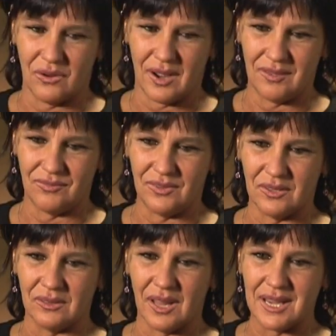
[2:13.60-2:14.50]
I
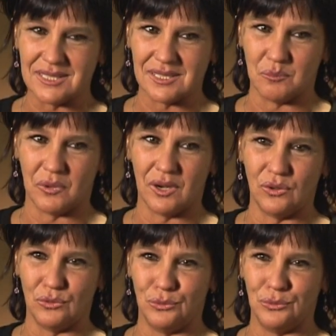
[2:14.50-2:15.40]
feel like someone
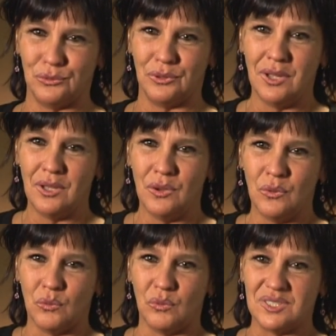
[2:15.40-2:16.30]
who
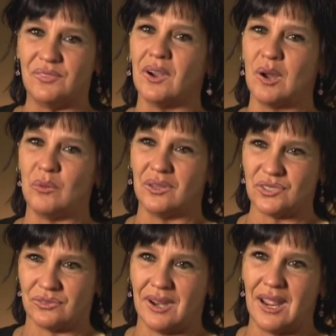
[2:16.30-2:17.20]
was very well
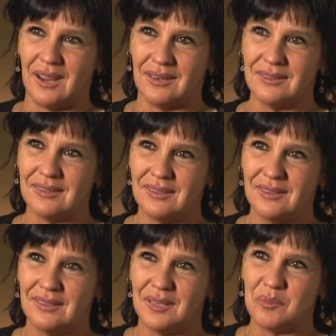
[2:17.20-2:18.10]
trained
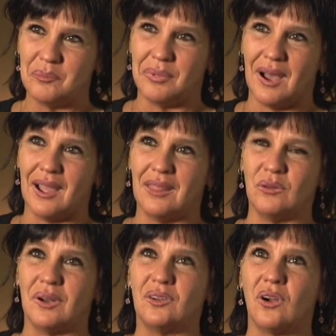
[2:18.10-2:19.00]
by
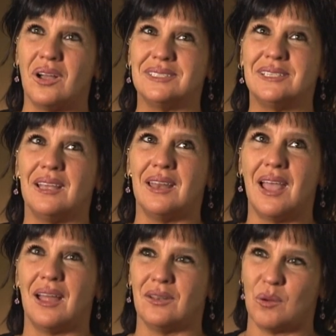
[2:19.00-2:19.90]
the Red Cross and
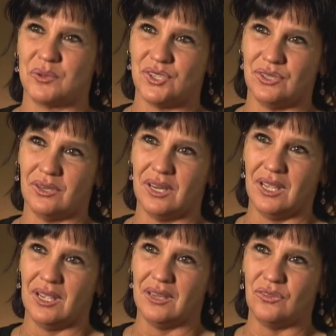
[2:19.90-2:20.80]
had an
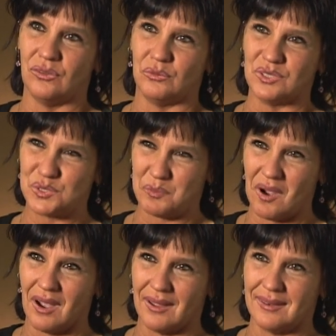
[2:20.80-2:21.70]
opportunity to
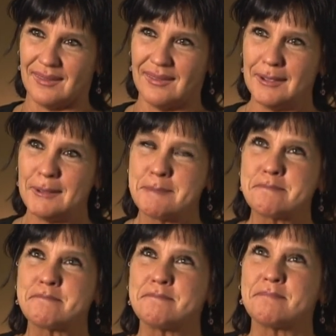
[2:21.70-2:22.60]
respond
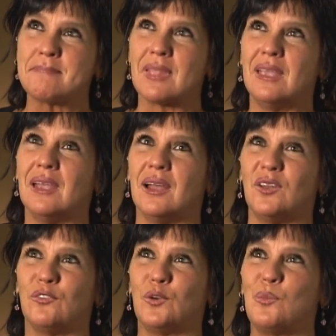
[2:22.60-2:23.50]

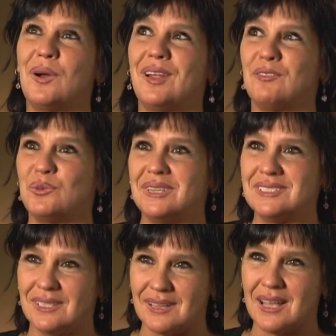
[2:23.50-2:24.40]
and for whatever
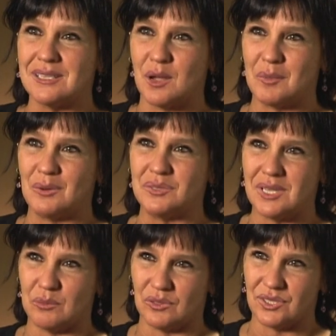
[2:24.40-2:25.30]
reason at that time, I
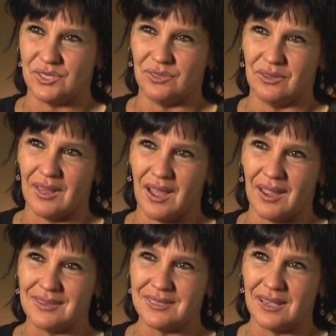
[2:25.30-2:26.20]
was able to do
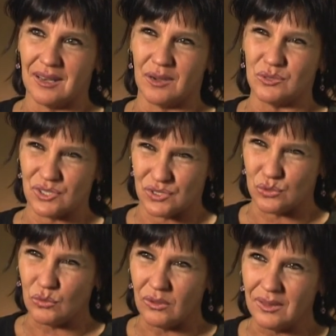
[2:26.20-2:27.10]
that, and I was a
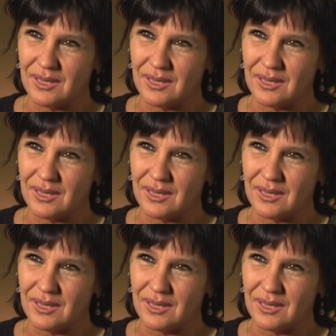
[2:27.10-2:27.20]
tool.